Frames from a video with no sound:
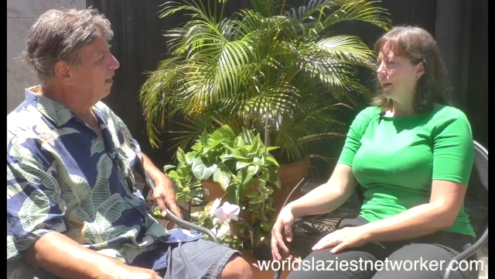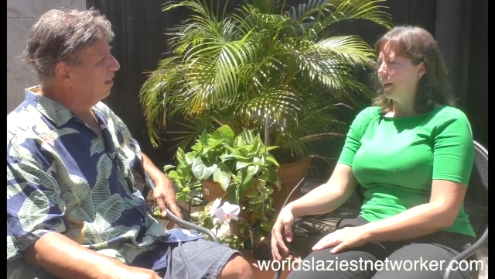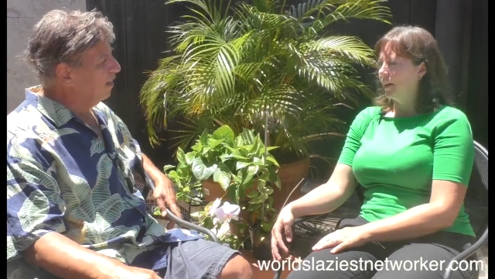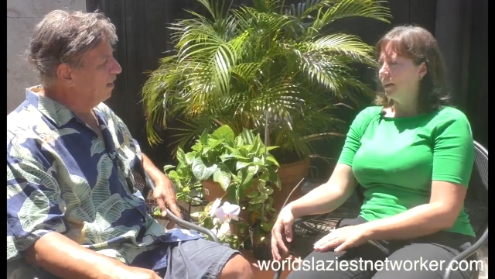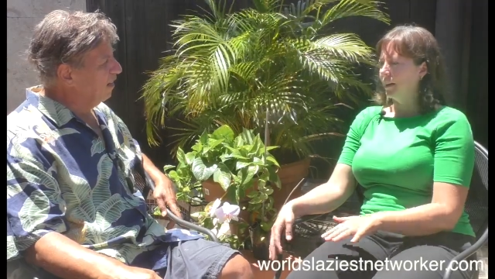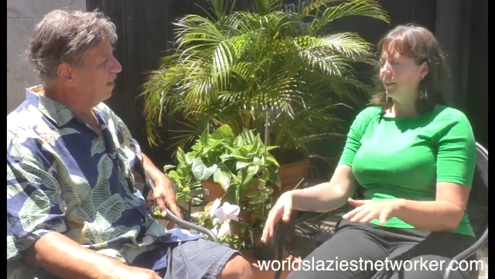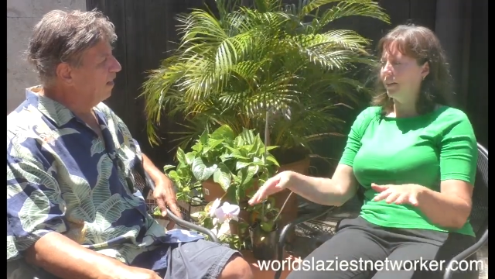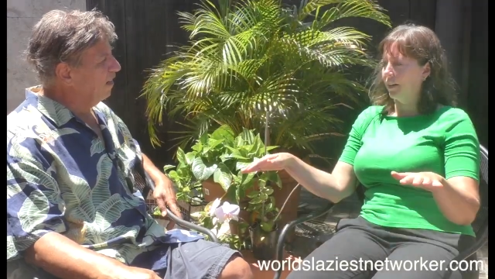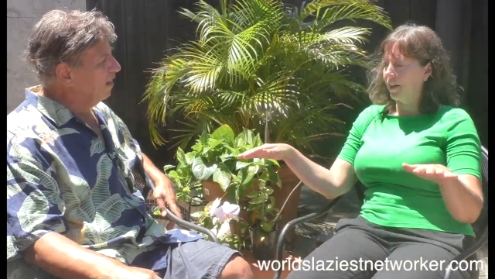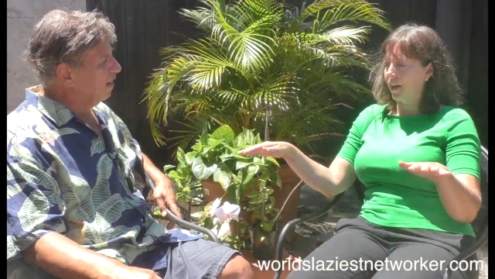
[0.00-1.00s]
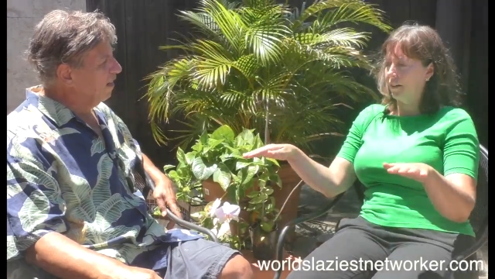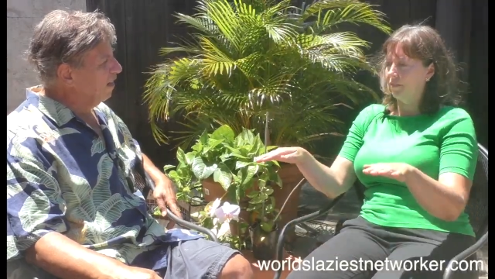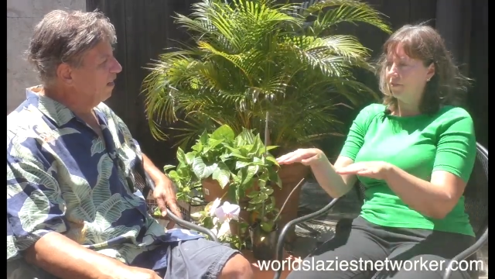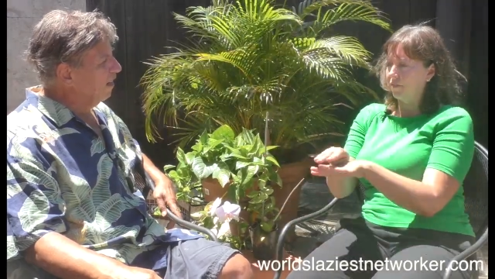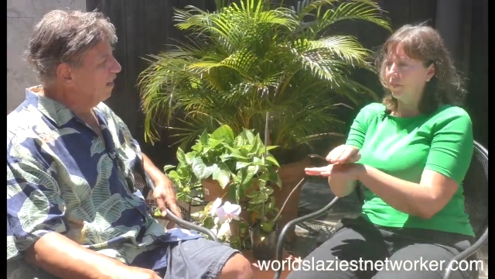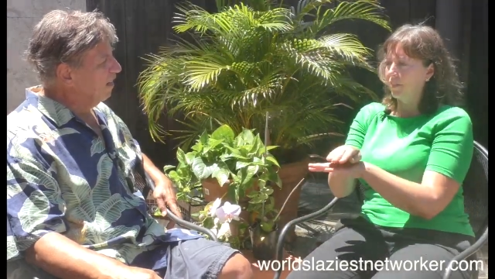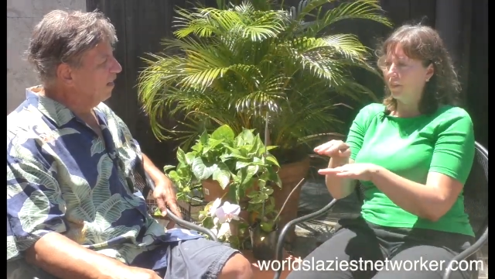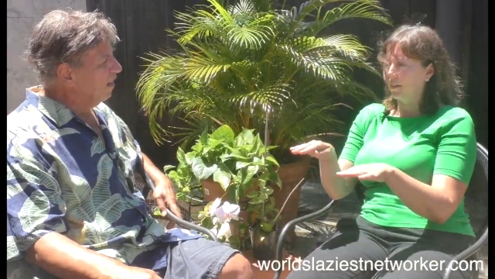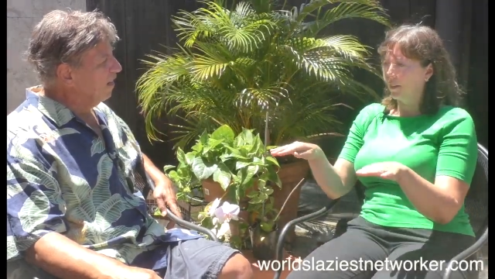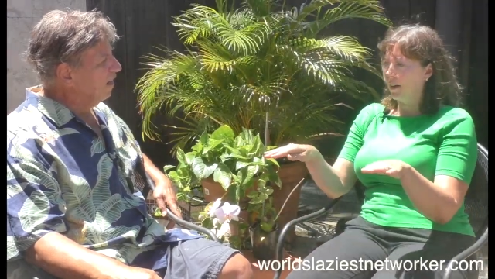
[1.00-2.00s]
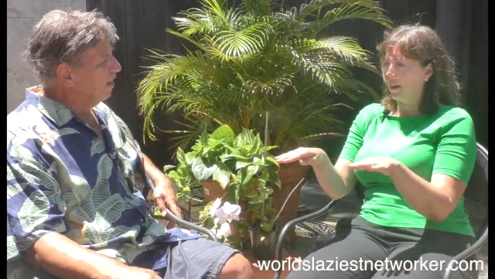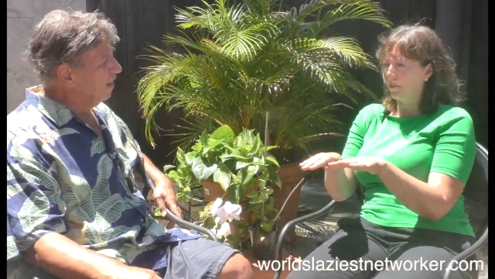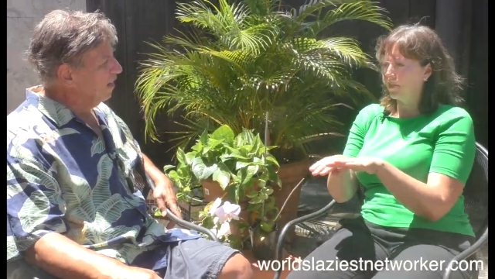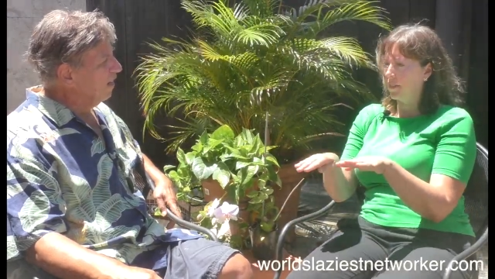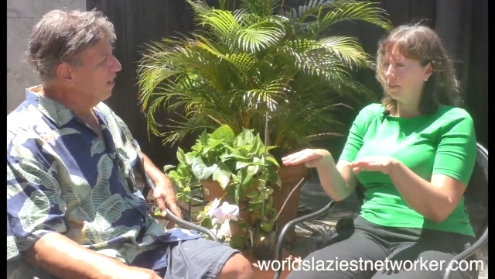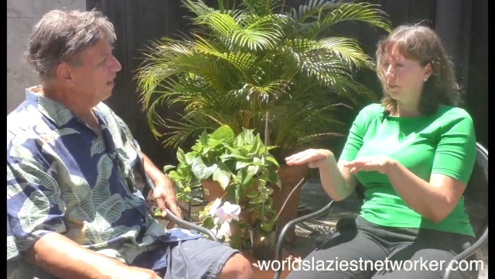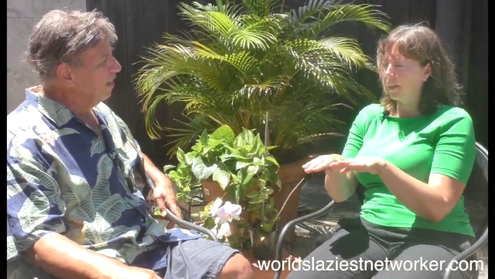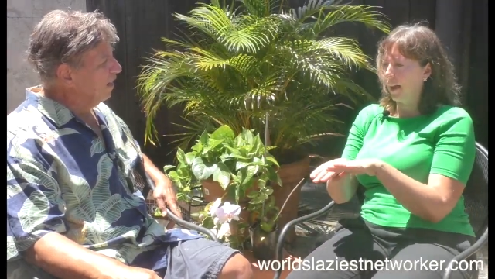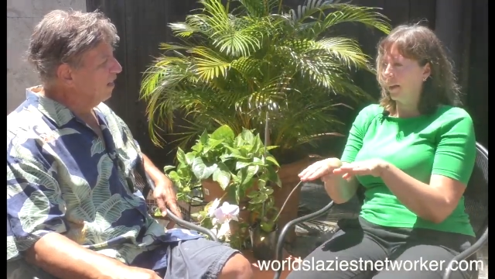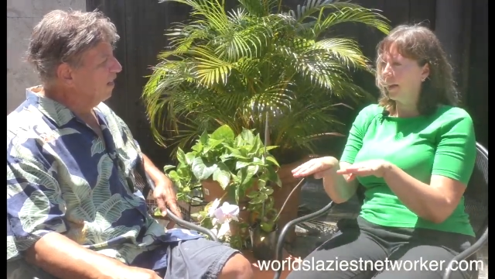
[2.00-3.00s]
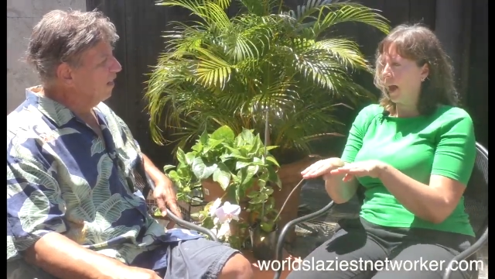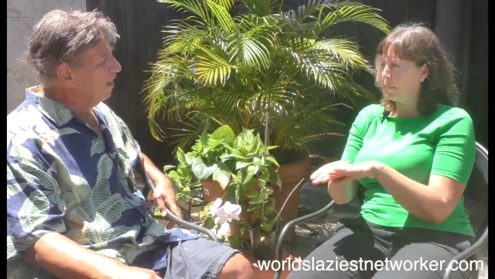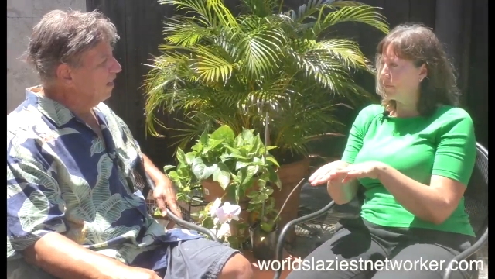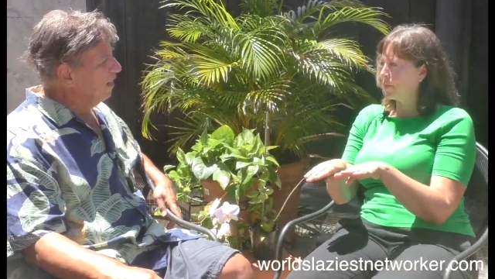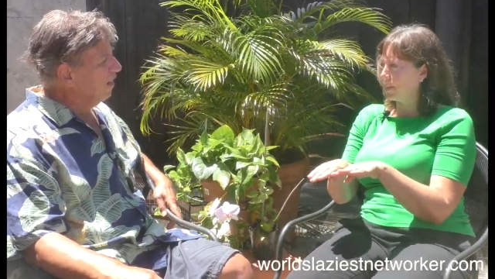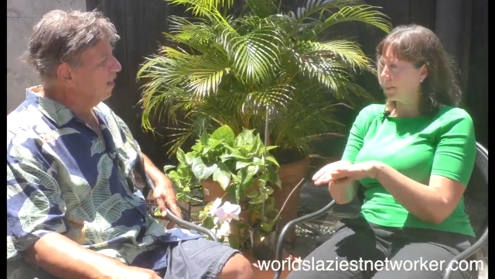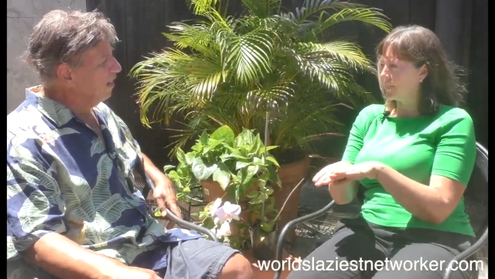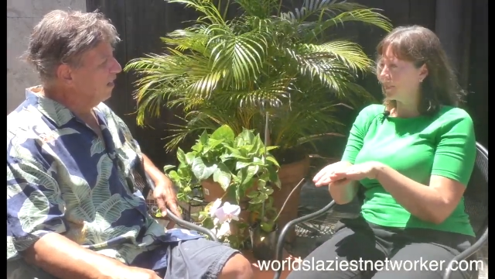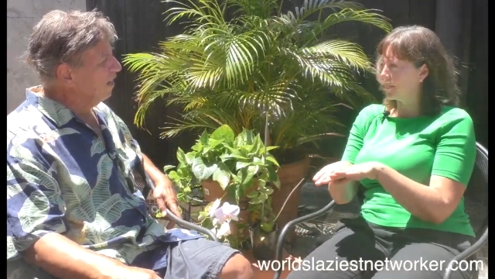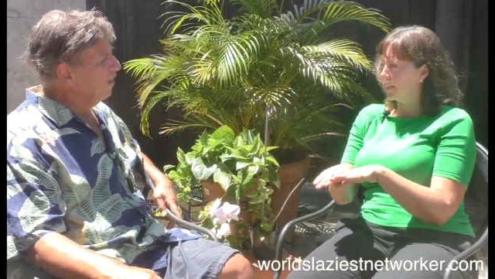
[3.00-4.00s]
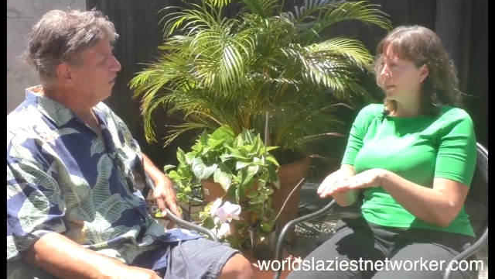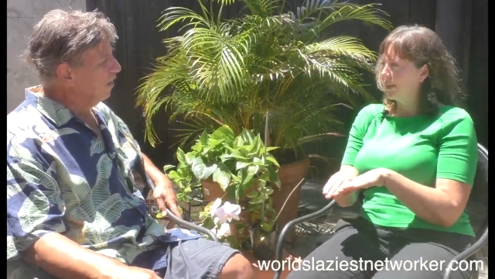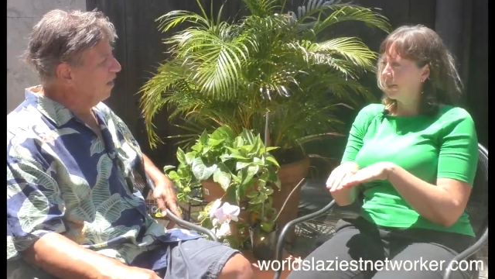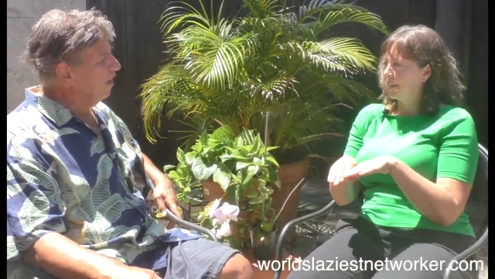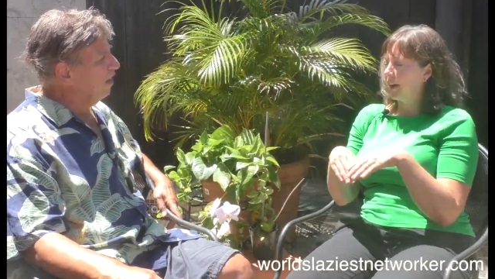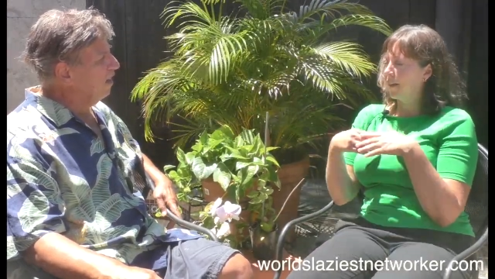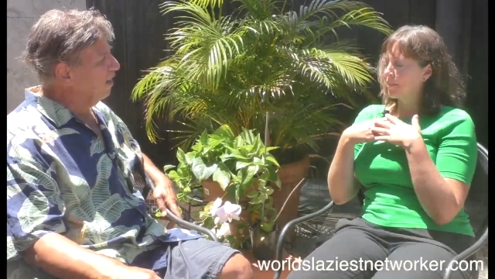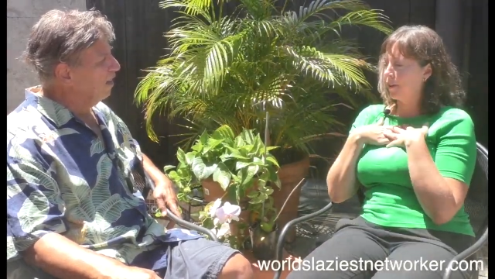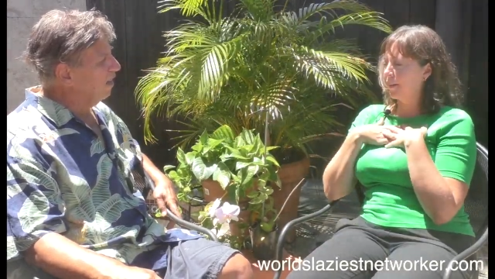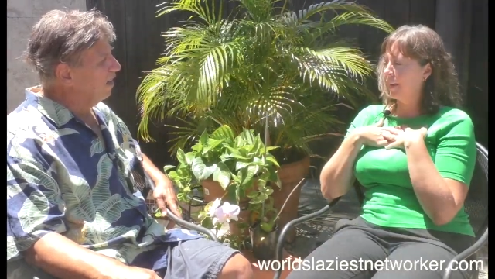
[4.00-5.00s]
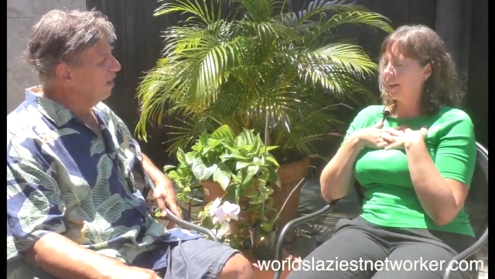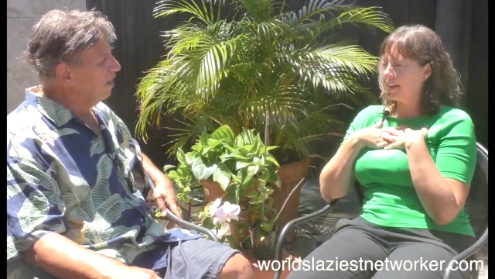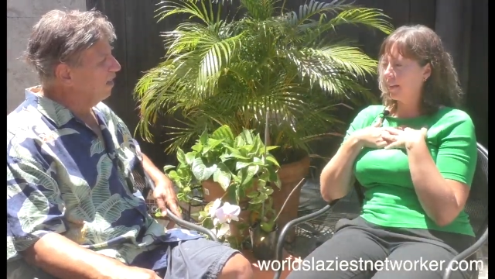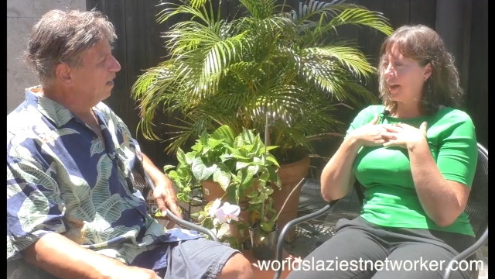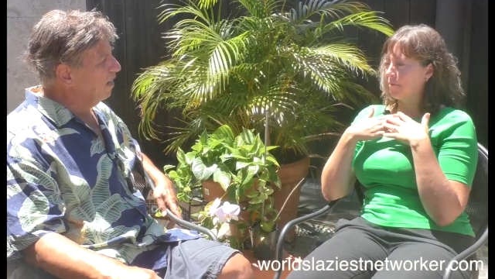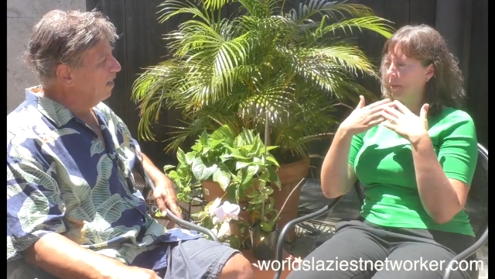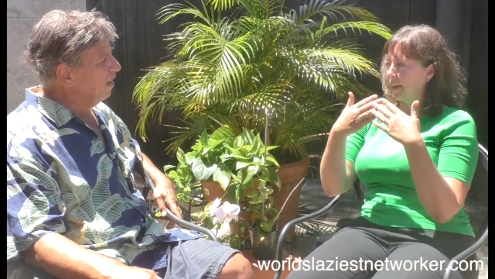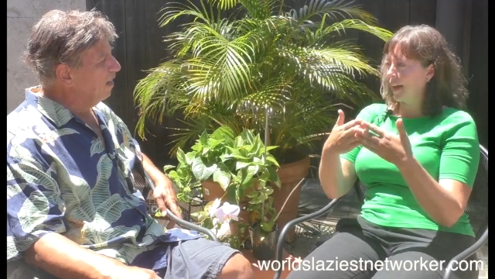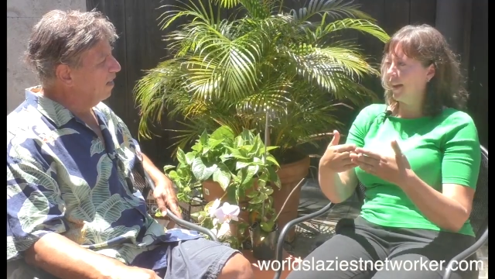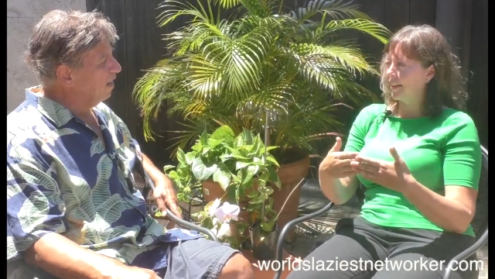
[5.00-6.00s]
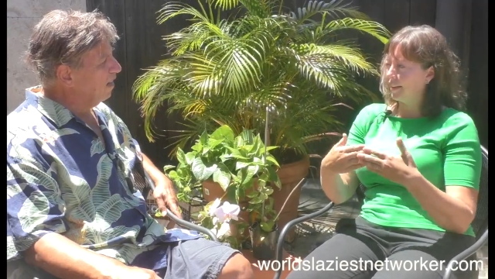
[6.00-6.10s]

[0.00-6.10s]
Speaker 1: And it, it kind of it kind of sealed that gap for us. Right. I saw it like I could have my cake